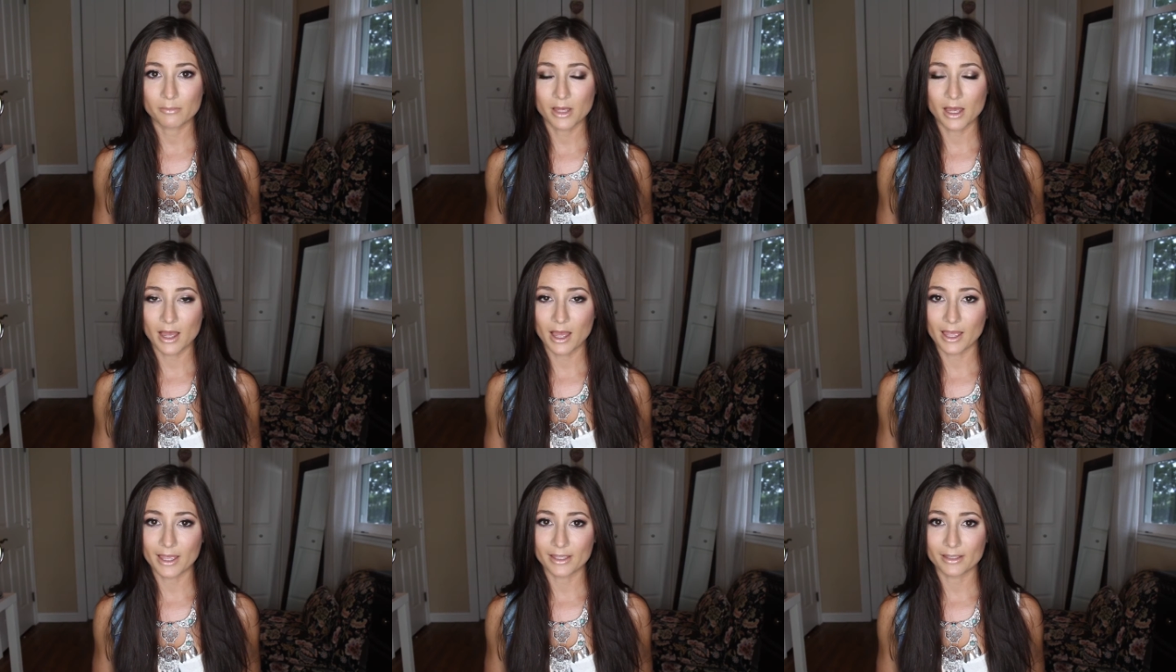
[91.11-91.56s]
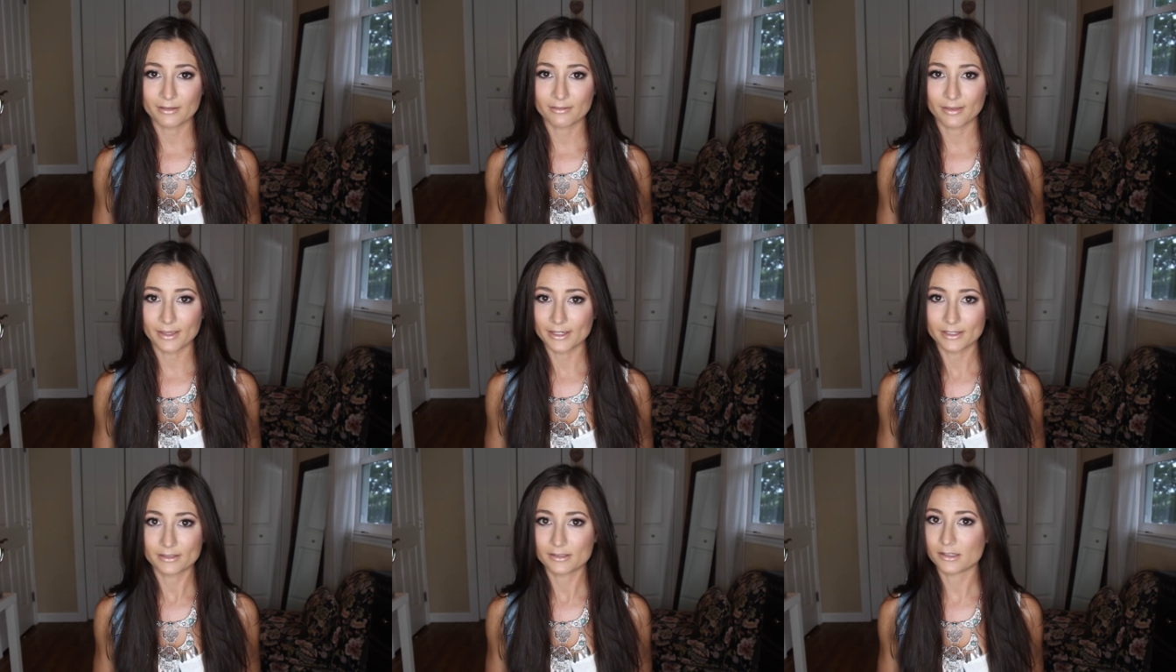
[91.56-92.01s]
I
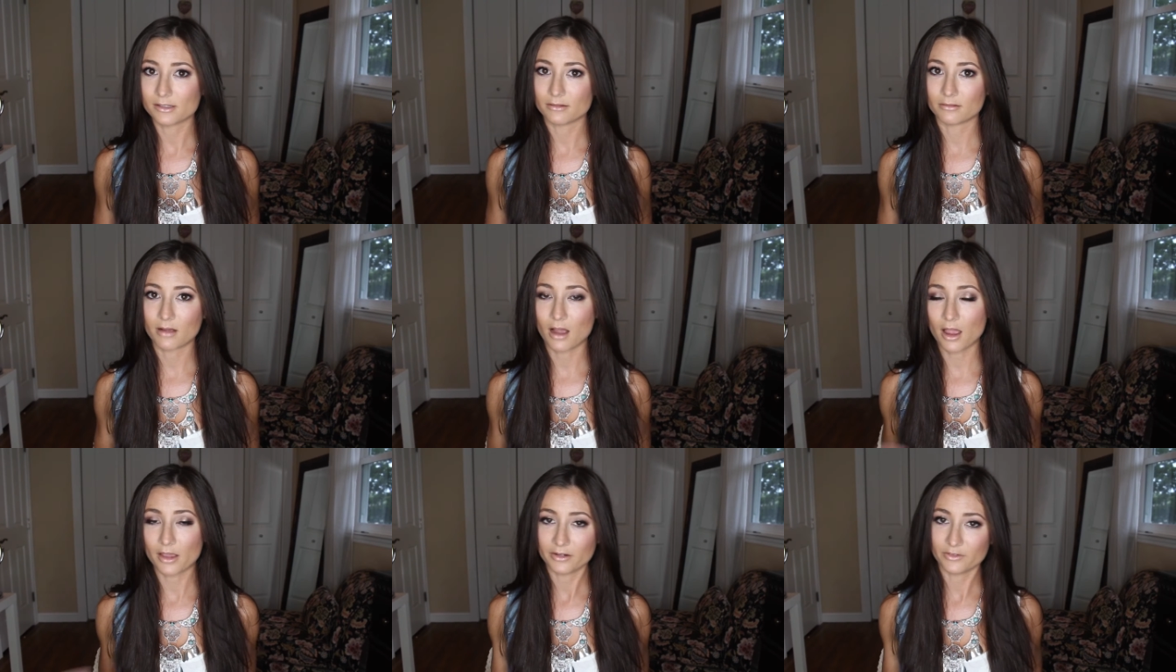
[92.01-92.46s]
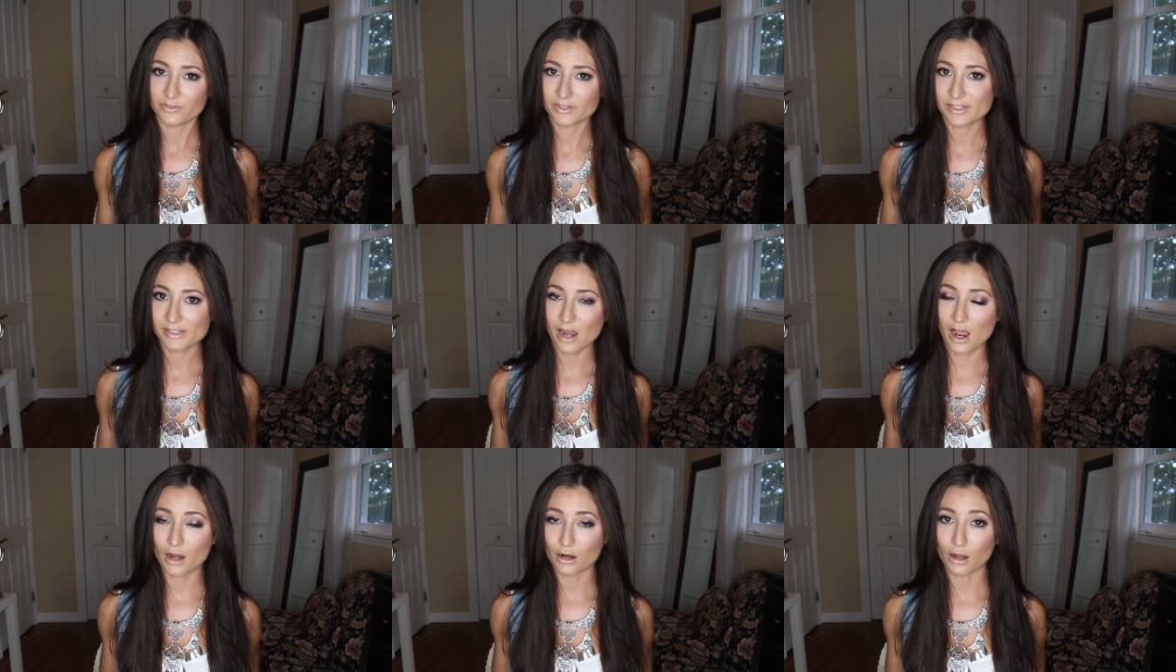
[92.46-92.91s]
like to kind of
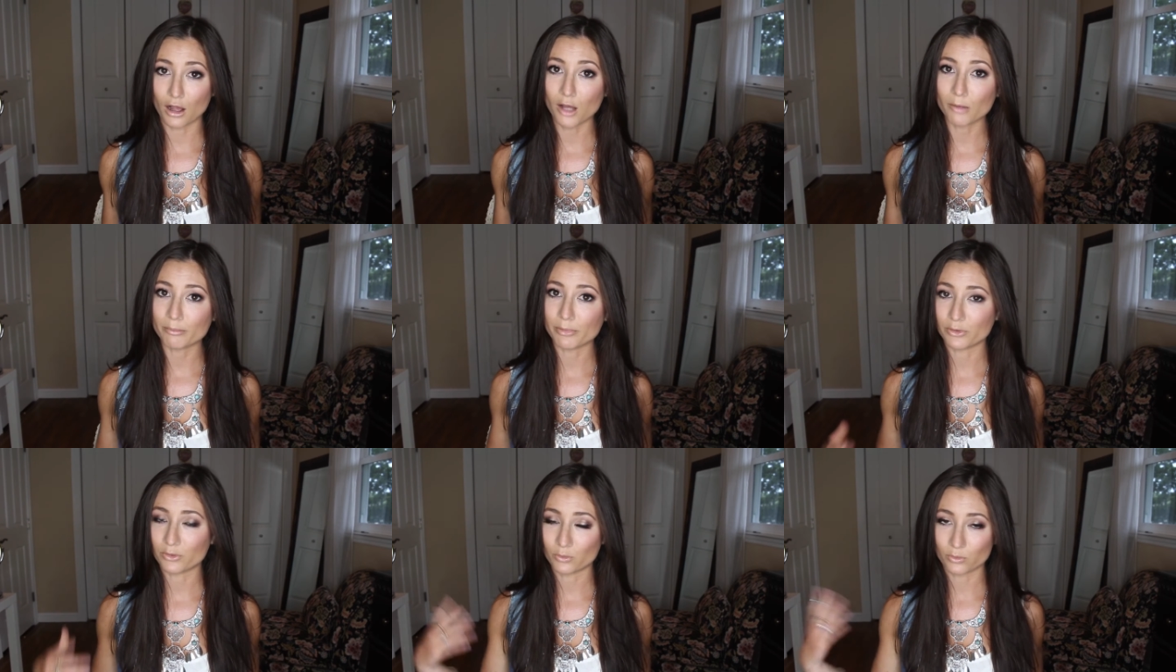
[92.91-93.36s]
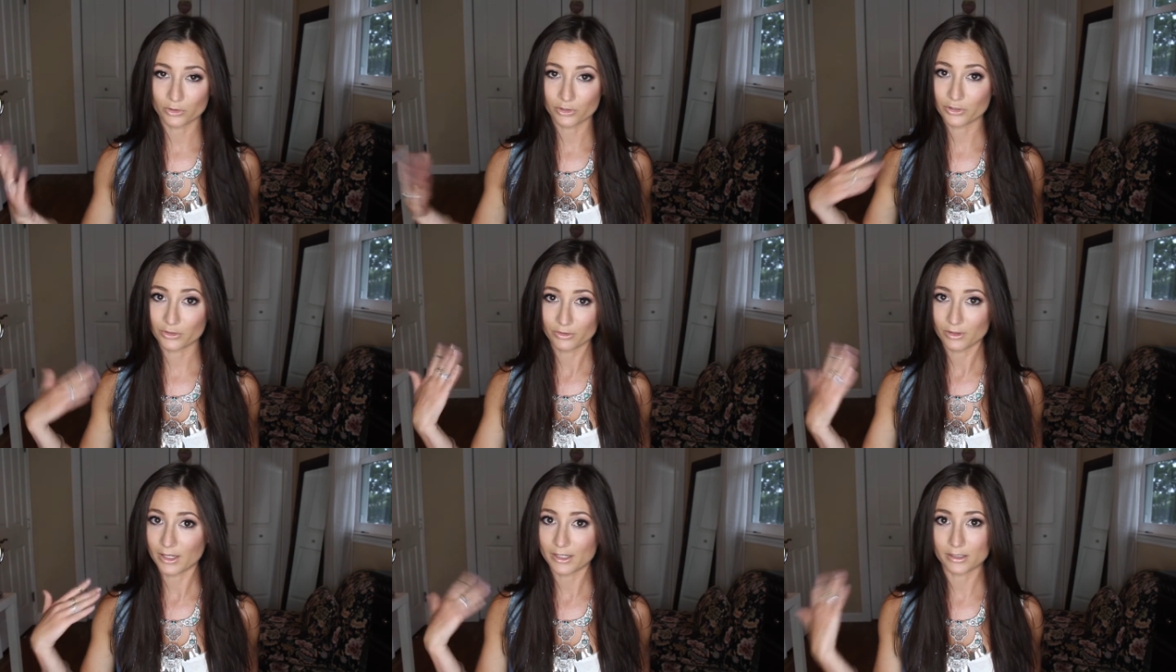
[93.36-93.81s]
stock up and
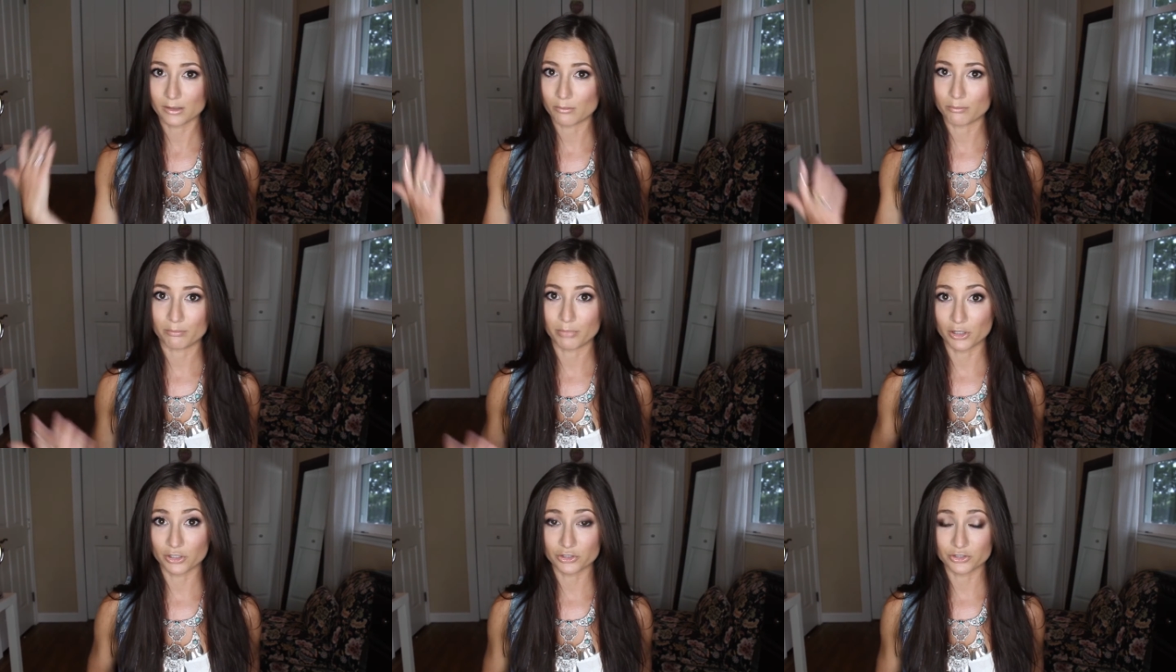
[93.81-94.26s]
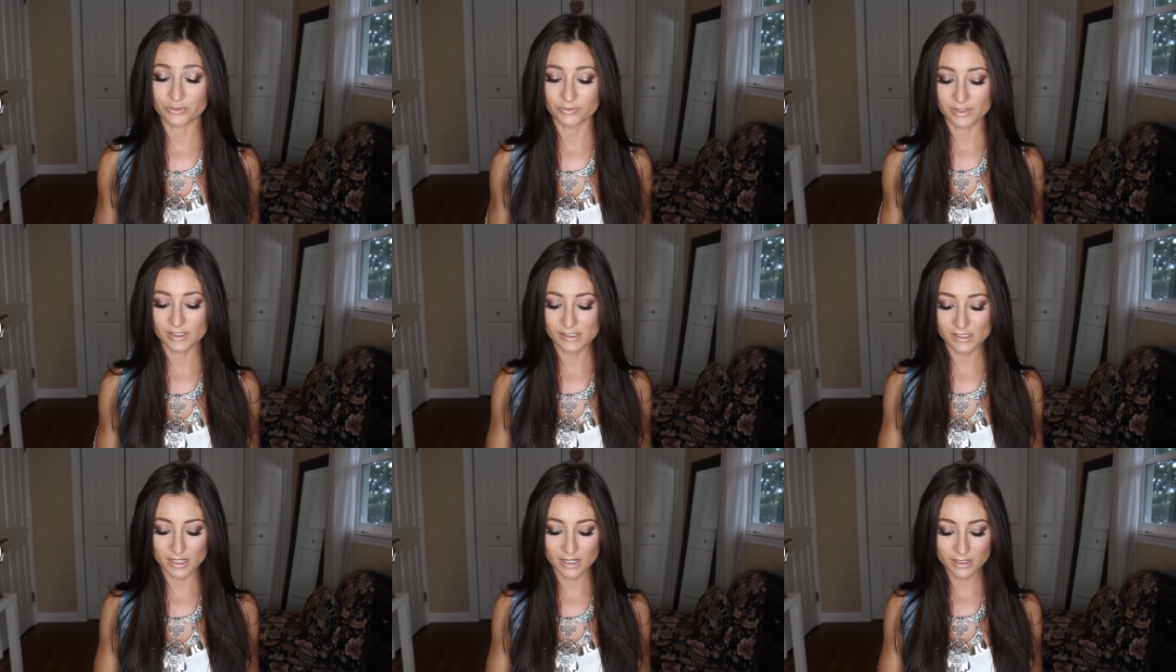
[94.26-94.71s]
order like a bunch of
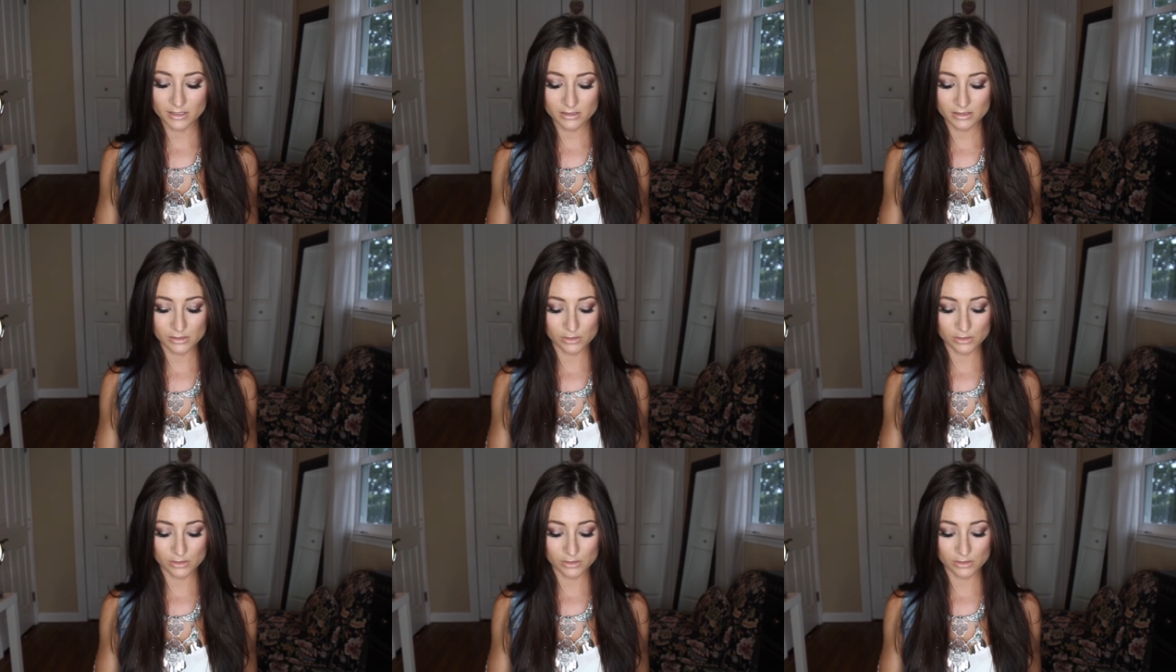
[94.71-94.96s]
sticks,